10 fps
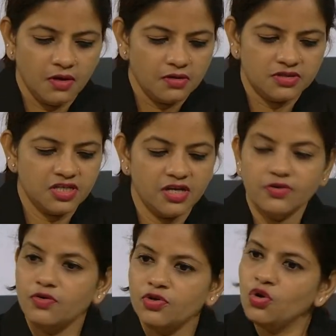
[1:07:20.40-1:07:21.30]

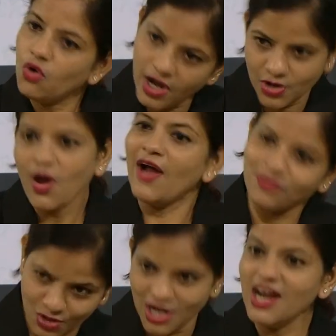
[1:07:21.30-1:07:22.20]
See, yoga you have
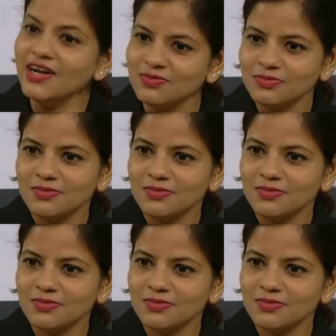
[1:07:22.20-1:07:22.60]
to learn.